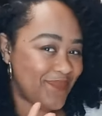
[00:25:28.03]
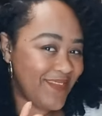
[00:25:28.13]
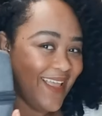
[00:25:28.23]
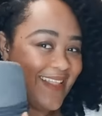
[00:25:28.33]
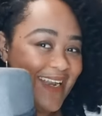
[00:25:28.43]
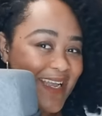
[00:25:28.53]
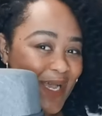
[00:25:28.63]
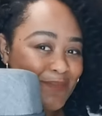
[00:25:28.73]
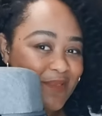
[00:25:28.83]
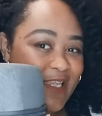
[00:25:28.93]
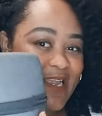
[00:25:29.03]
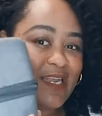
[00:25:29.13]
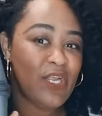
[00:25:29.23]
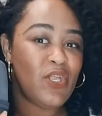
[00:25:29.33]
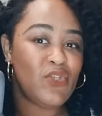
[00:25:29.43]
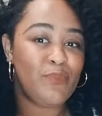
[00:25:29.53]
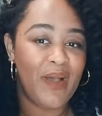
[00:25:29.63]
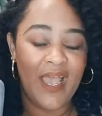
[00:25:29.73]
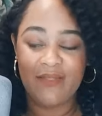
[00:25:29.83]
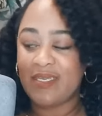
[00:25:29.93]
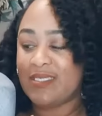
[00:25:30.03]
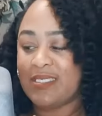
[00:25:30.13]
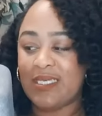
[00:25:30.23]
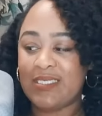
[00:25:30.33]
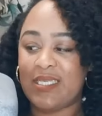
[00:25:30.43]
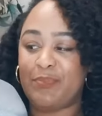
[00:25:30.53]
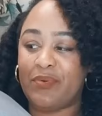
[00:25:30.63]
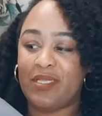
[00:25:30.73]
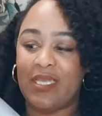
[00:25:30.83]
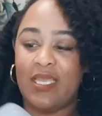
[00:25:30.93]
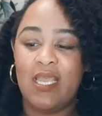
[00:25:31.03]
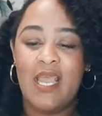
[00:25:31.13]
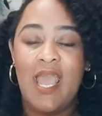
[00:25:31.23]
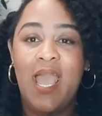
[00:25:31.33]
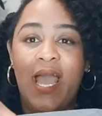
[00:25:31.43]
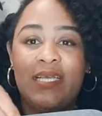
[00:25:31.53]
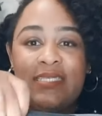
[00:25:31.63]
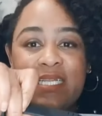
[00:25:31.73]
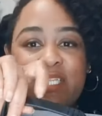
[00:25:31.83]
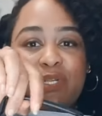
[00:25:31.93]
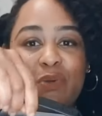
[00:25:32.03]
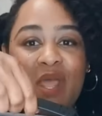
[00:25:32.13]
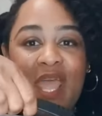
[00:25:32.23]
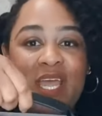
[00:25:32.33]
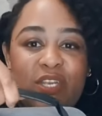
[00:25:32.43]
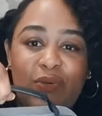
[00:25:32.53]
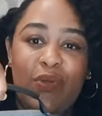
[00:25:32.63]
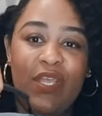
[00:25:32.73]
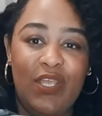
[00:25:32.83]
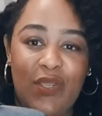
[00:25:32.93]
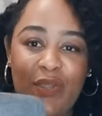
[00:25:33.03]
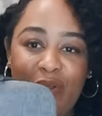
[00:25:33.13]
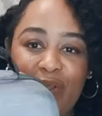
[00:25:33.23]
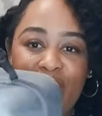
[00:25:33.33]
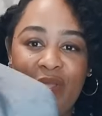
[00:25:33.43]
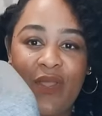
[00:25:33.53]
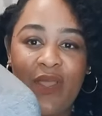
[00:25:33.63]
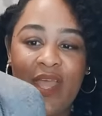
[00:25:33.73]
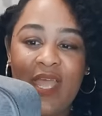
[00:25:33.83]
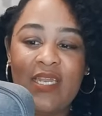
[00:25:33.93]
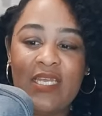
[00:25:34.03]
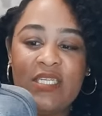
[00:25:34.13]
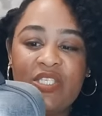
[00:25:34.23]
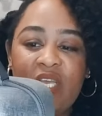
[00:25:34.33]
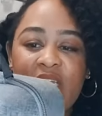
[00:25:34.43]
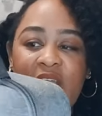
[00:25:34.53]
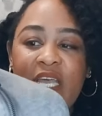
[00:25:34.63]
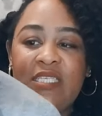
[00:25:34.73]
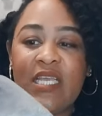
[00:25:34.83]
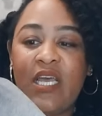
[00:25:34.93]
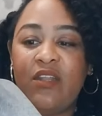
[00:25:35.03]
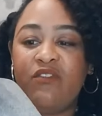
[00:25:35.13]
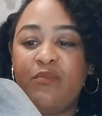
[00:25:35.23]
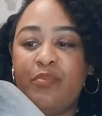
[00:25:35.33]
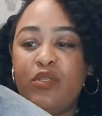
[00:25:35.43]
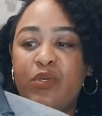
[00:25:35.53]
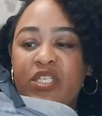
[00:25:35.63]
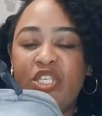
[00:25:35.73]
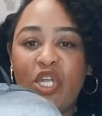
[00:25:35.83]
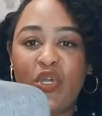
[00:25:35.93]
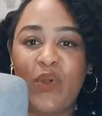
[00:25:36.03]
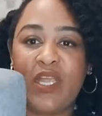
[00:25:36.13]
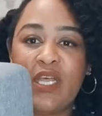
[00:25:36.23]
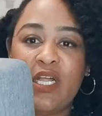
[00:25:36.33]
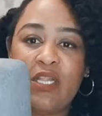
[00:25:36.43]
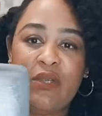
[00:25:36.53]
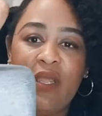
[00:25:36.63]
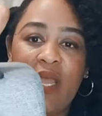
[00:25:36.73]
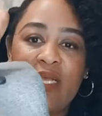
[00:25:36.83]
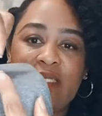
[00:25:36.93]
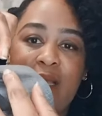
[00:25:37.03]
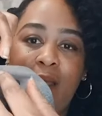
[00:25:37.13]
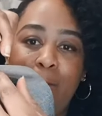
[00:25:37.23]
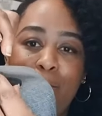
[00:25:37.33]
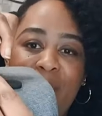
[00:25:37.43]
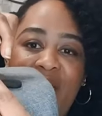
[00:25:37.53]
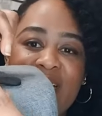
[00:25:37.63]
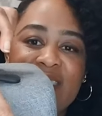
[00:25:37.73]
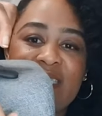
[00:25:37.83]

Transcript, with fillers: that it comes in. You buy this separately. It has a little handle here, and it is a nice kind of bluish gray color. It has a matte